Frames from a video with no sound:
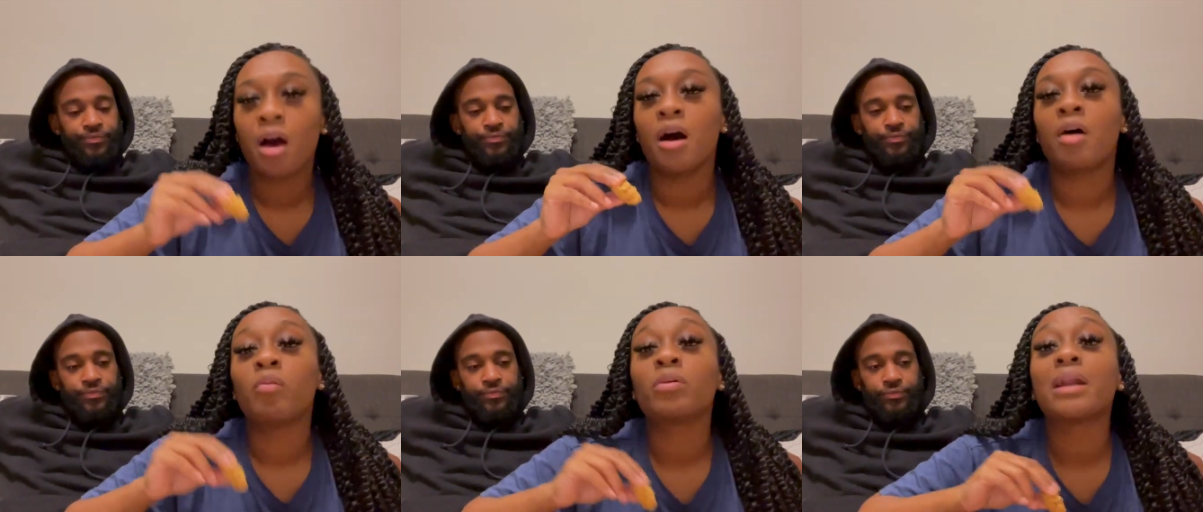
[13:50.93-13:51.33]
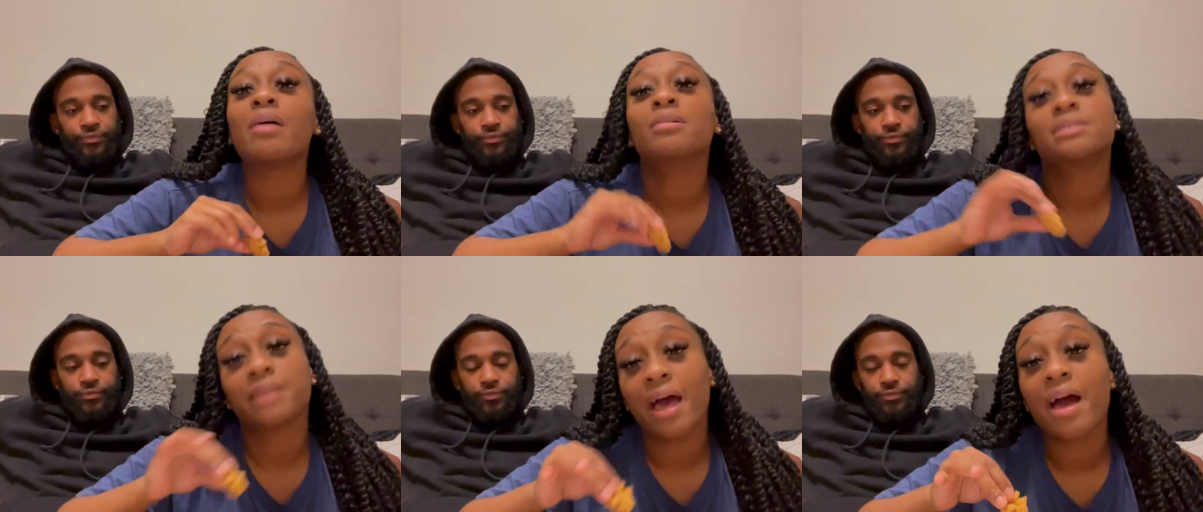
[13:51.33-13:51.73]
Speaker 1: when I
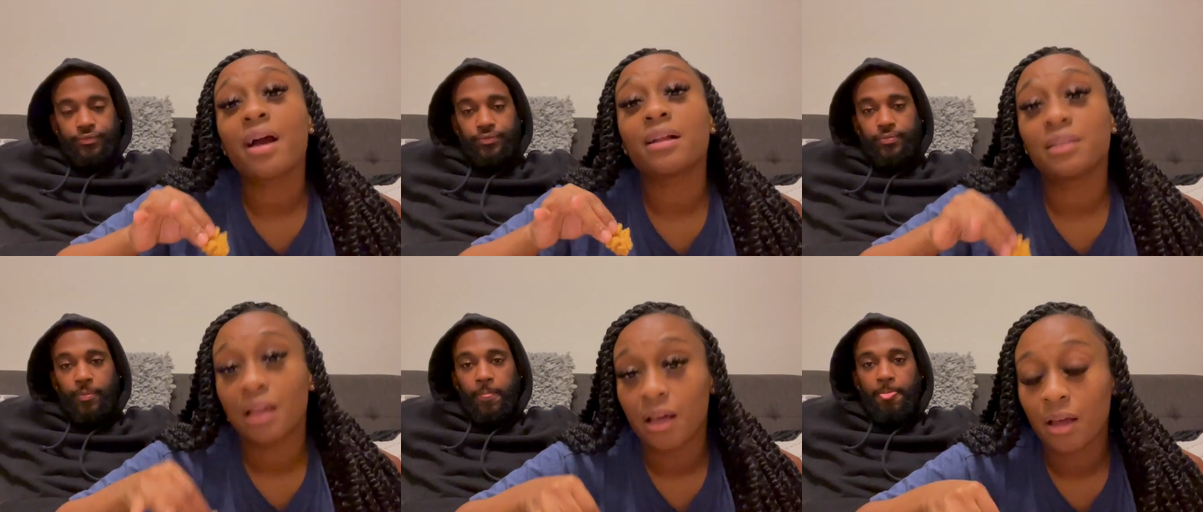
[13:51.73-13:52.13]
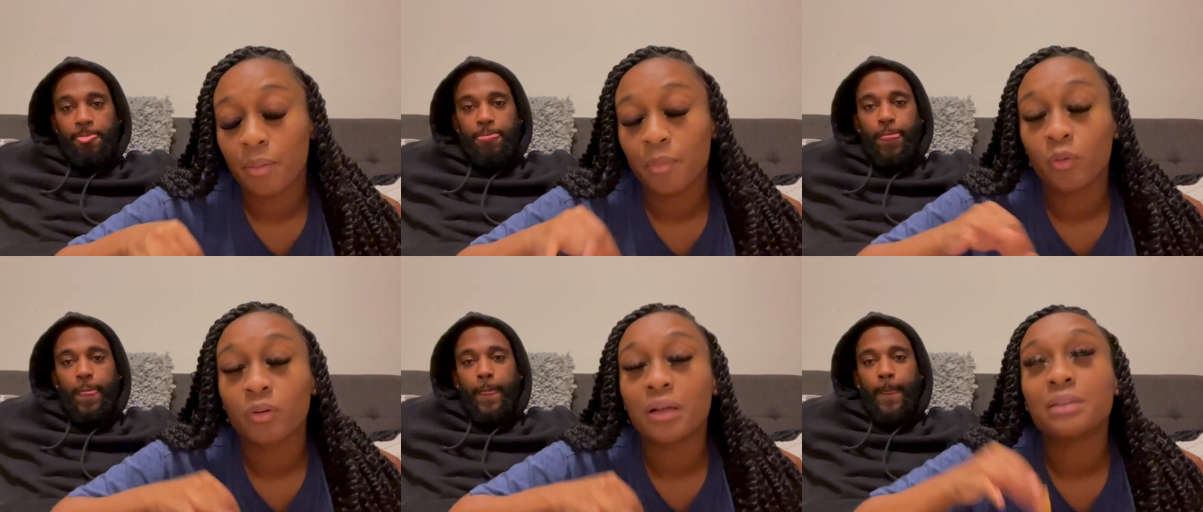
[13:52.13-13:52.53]
was at Klein, I
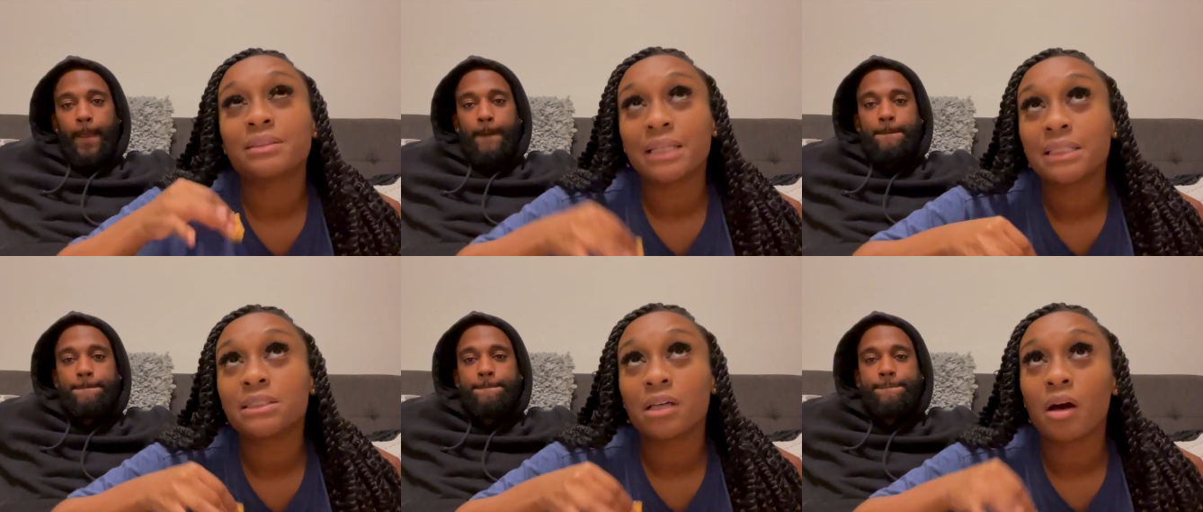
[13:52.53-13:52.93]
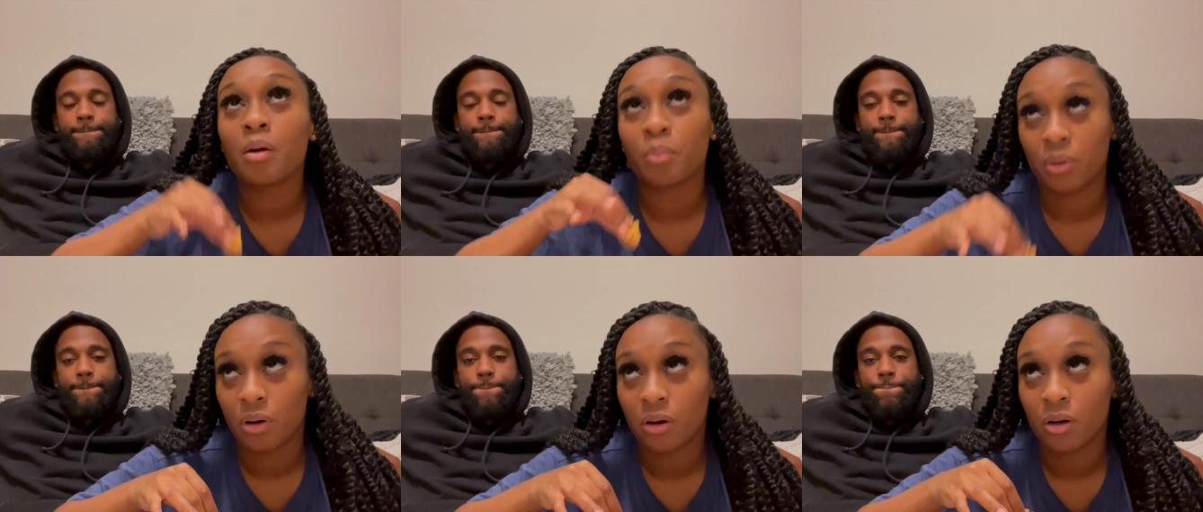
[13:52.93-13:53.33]
mean, when I was at
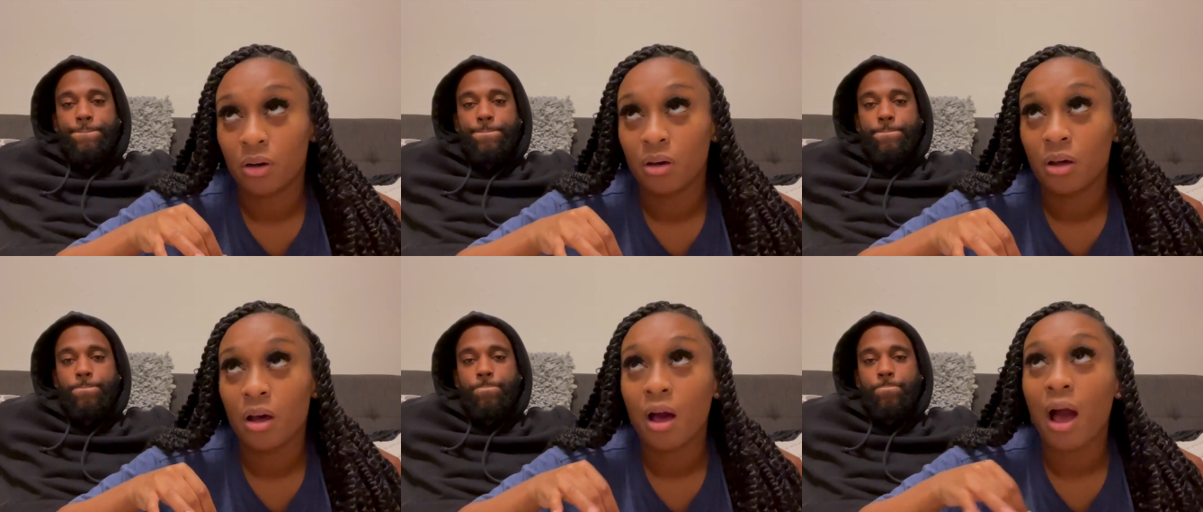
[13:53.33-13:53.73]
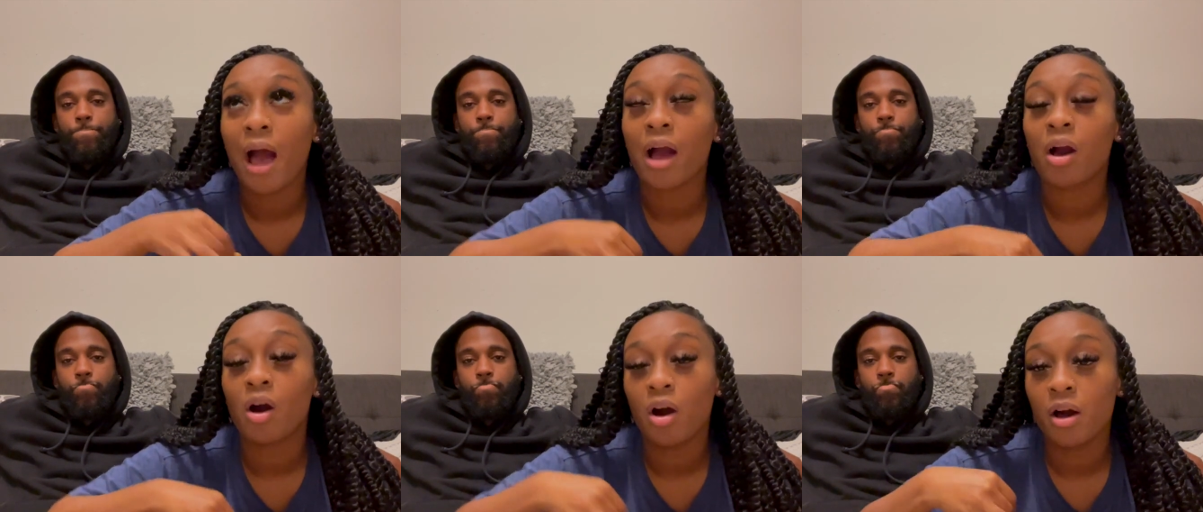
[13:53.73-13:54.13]
Tomball,
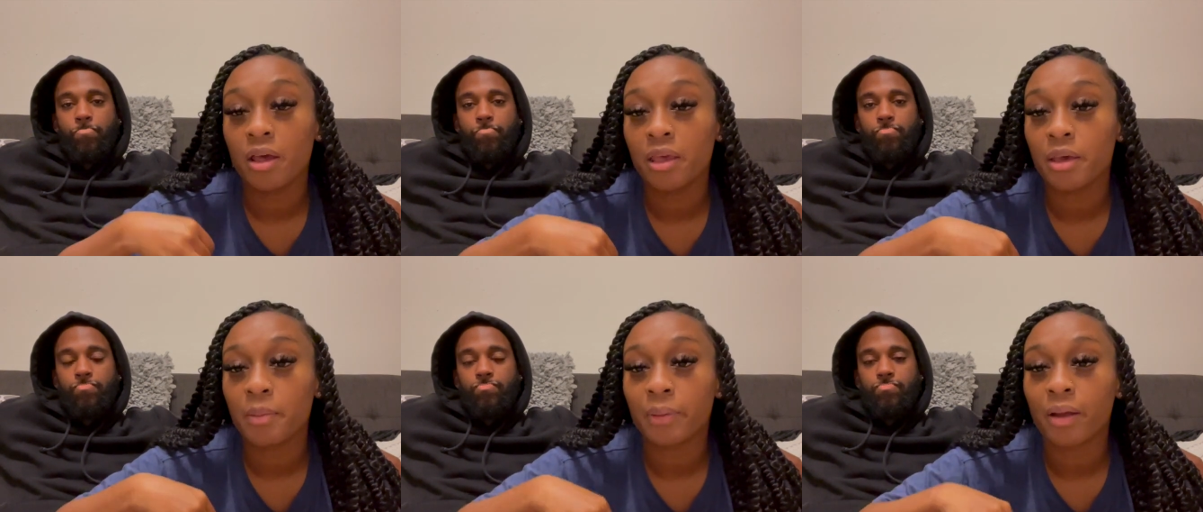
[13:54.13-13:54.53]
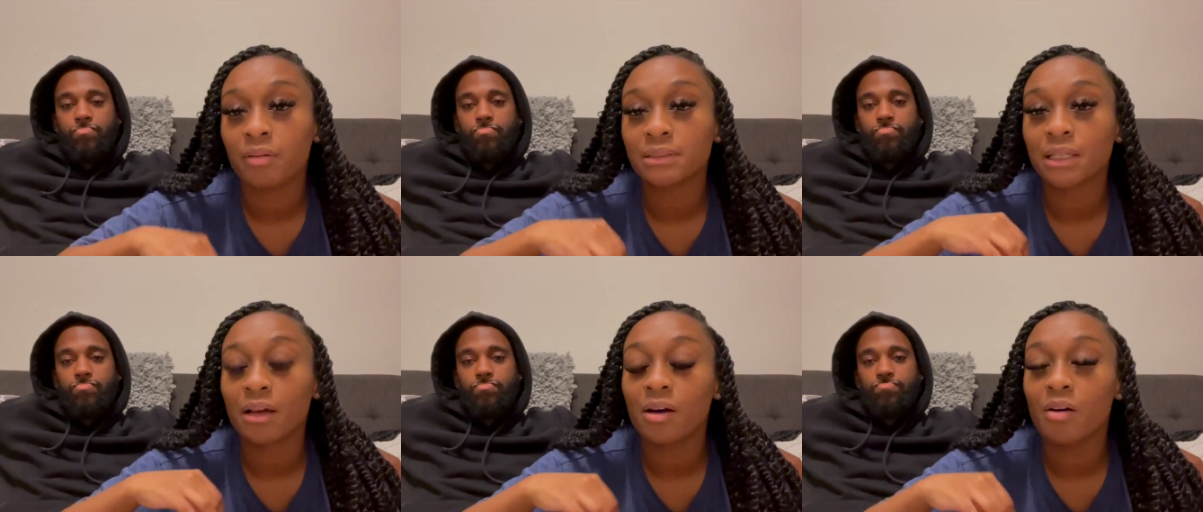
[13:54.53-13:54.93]
I called him and I was
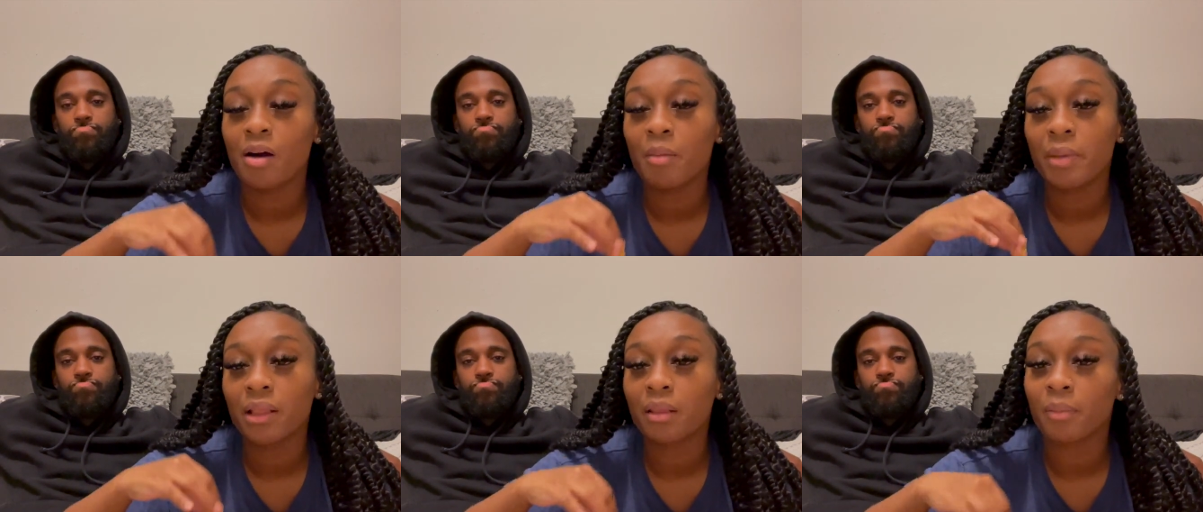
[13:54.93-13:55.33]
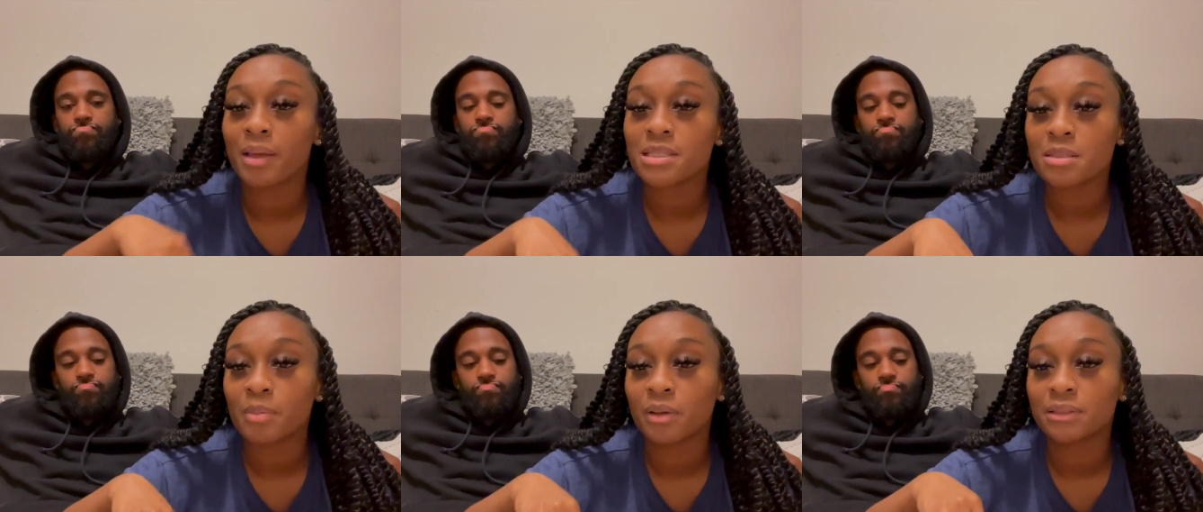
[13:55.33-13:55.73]
like, oh, I'm at the
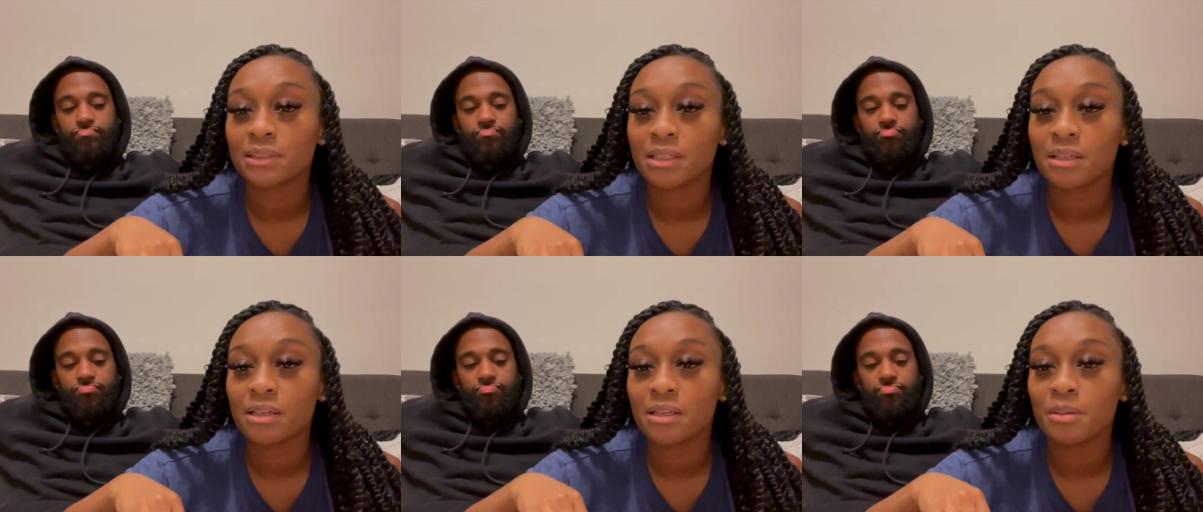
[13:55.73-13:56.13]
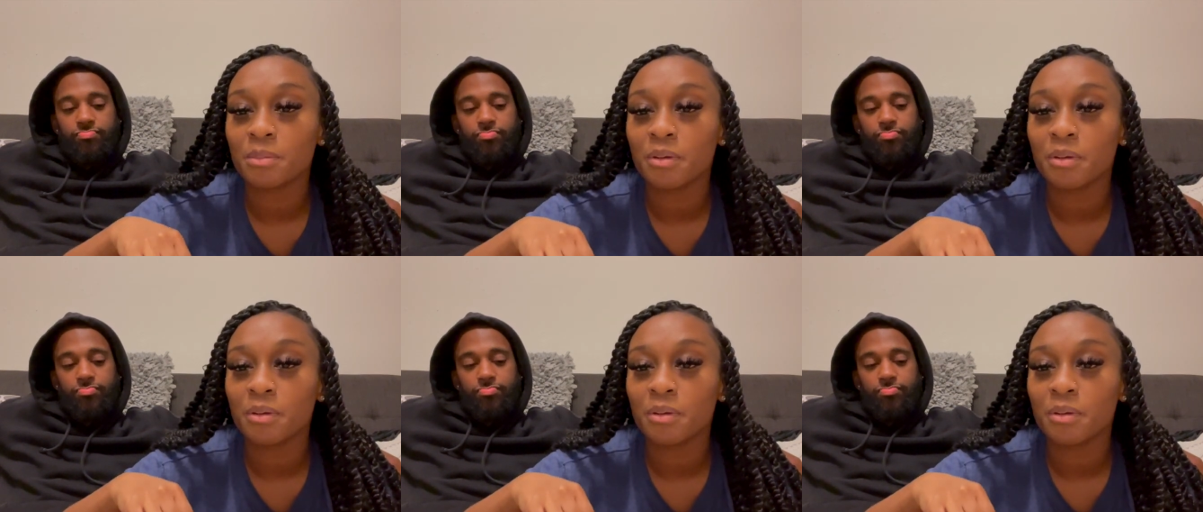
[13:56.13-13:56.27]
basketball team.